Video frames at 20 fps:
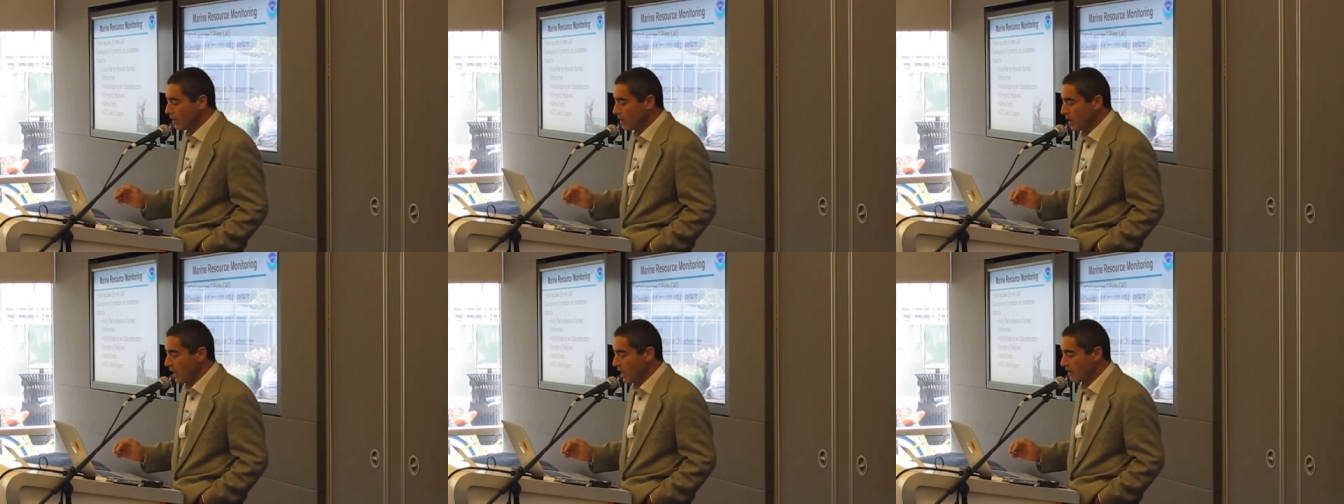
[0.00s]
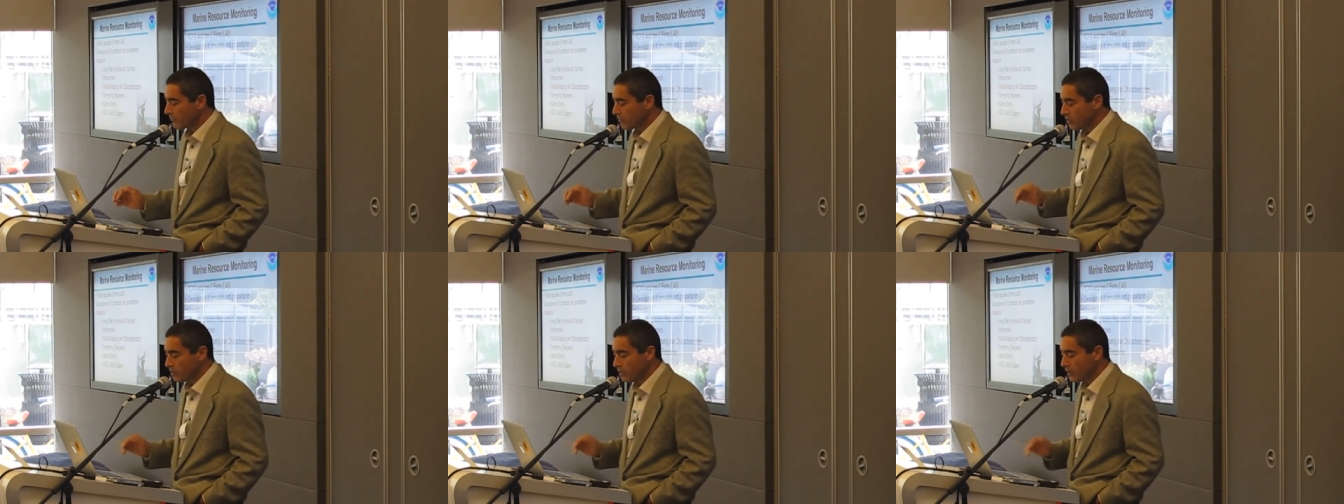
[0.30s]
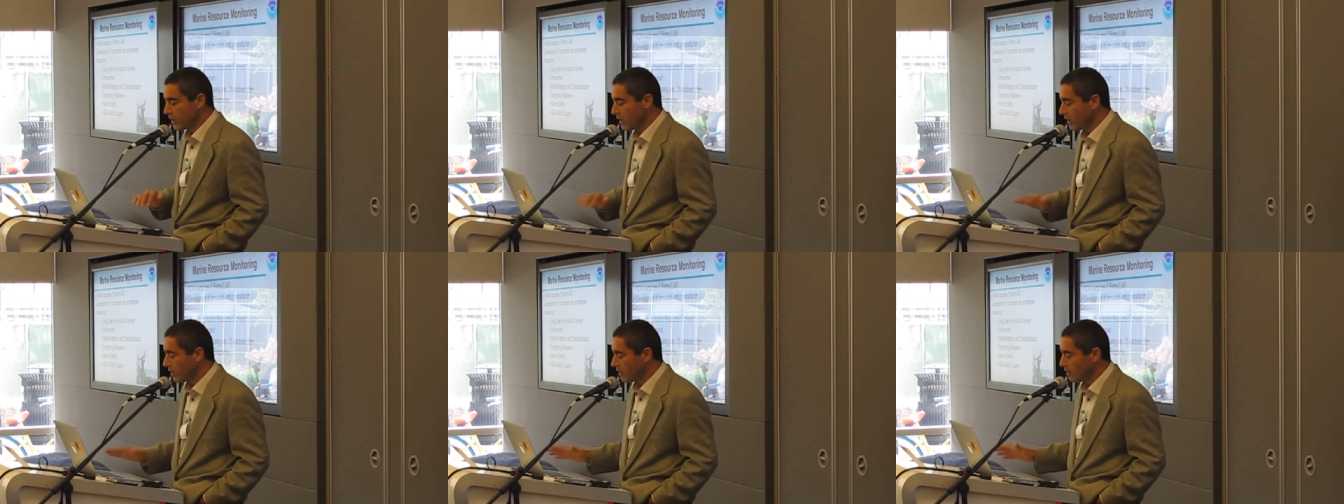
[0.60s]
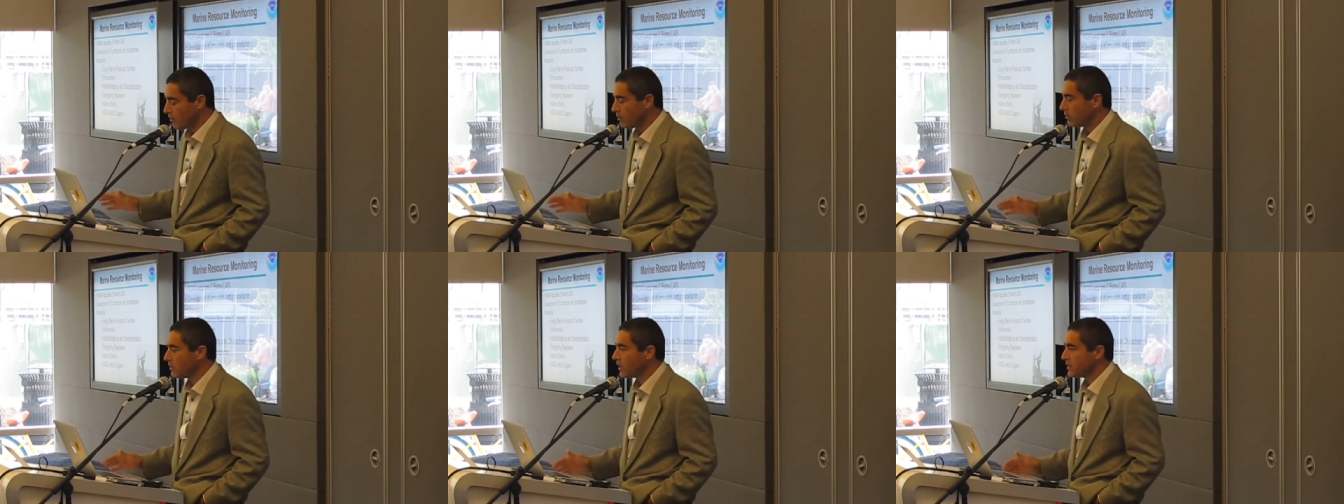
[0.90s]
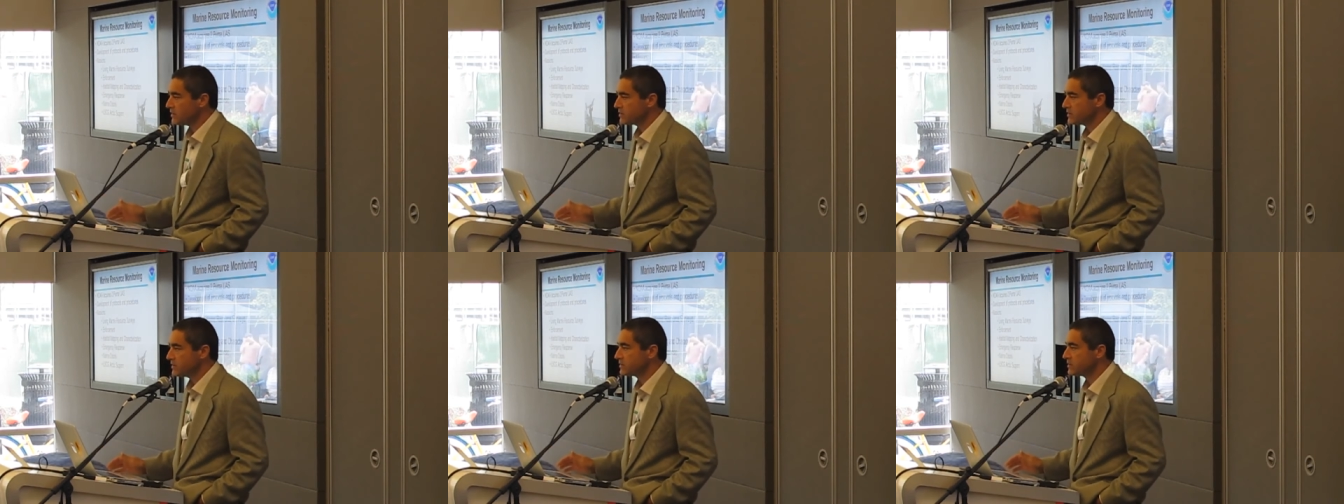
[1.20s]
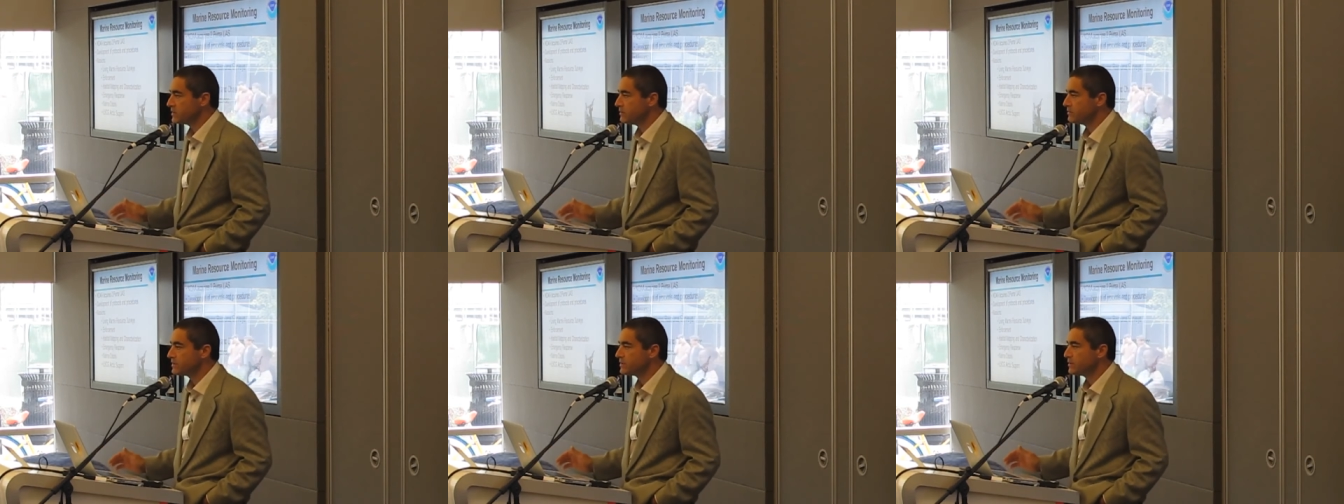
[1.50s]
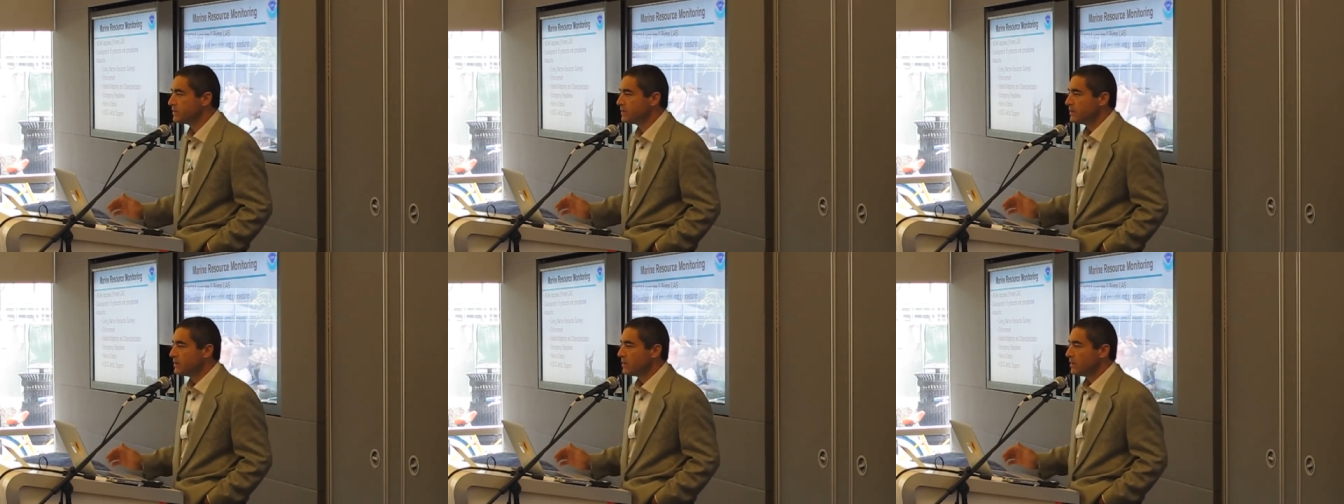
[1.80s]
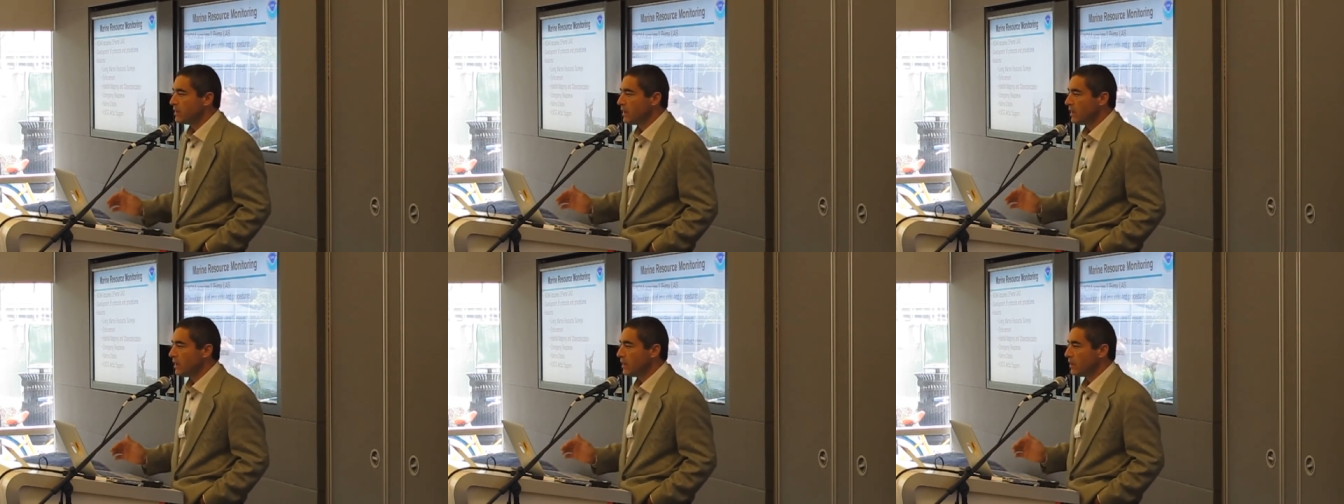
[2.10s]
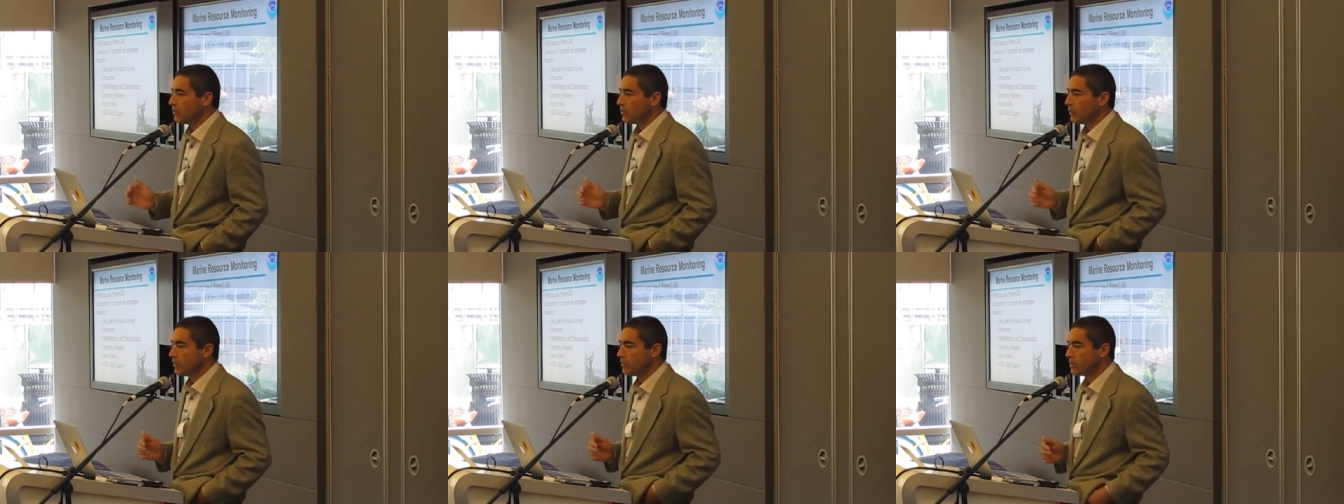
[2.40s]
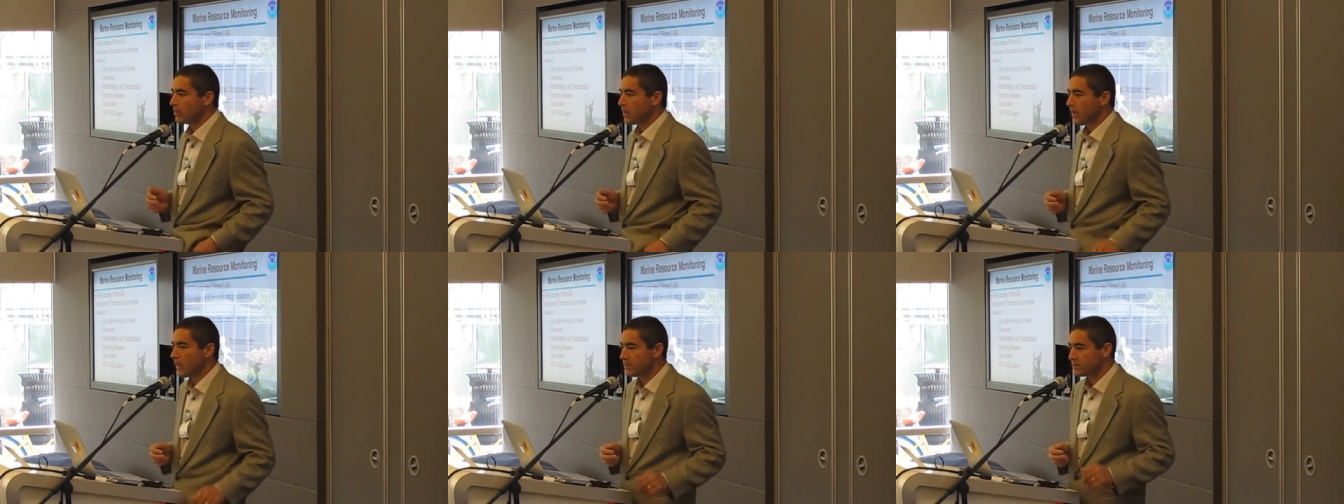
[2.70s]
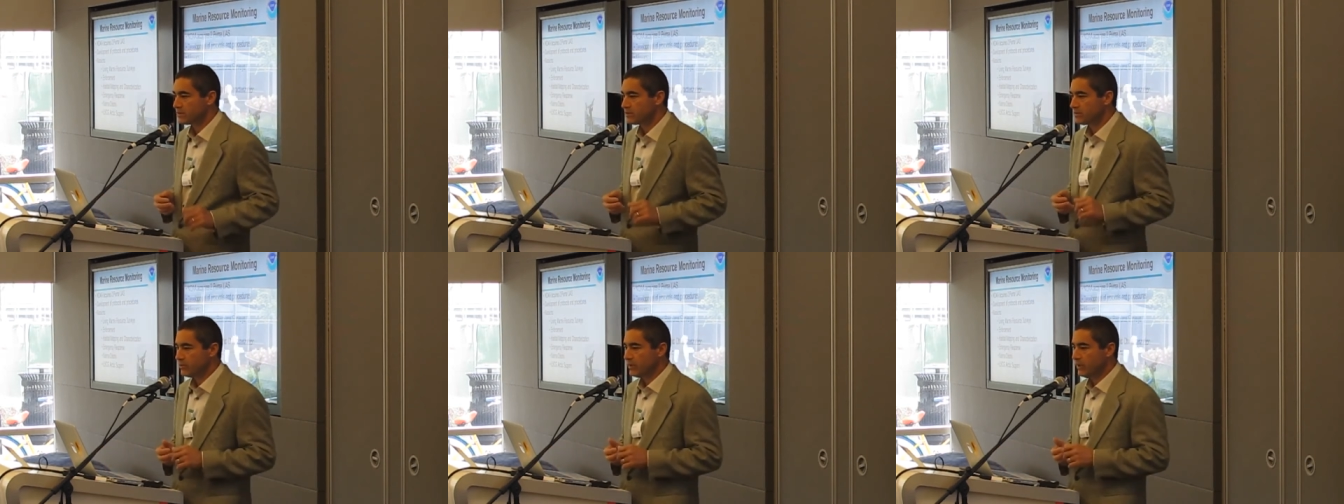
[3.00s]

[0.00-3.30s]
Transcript: After looking at a whole lot of systems, we realized